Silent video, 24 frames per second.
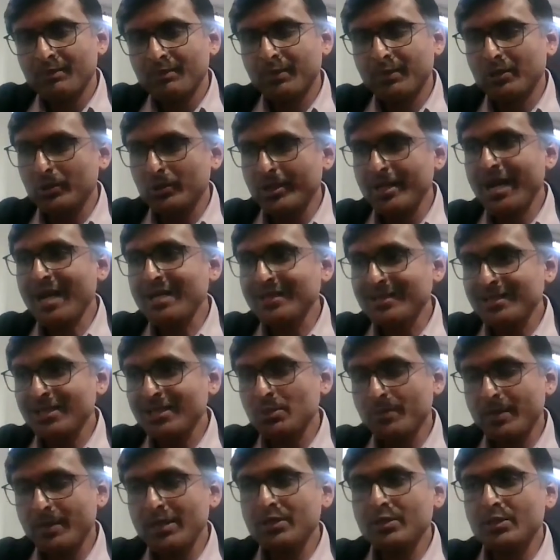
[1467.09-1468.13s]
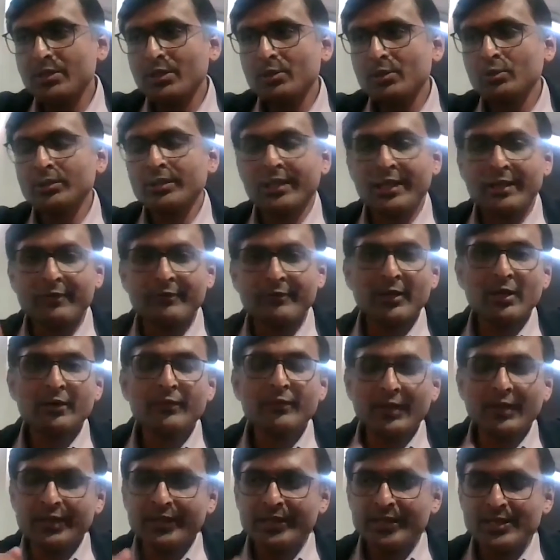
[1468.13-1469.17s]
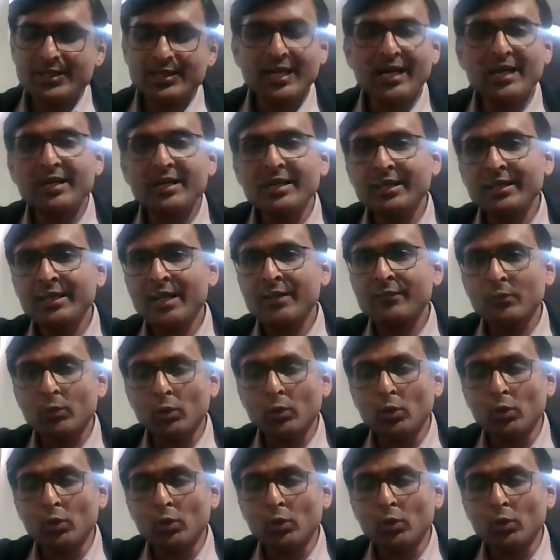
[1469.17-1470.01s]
But today, as I speak to you, the level of understanding have